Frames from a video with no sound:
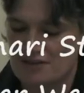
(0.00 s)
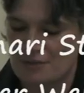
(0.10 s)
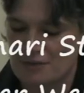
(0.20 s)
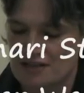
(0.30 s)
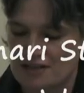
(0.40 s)
that I
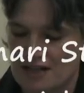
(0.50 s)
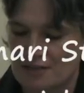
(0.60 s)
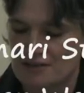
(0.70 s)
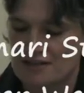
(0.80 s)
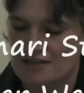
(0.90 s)
bring to the
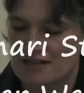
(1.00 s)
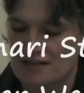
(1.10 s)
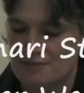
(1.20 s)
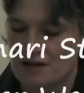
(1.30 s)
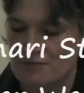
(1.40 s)
table is,
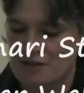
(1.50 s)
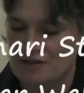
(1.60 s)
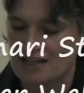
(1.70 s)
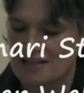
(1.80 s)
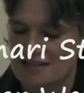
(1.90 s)
is
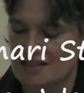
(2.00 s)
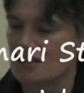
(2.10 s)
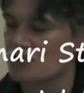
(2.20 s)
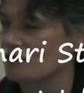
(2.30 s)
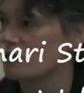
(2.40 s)
primarily as a
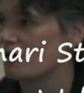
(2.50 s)
teacher of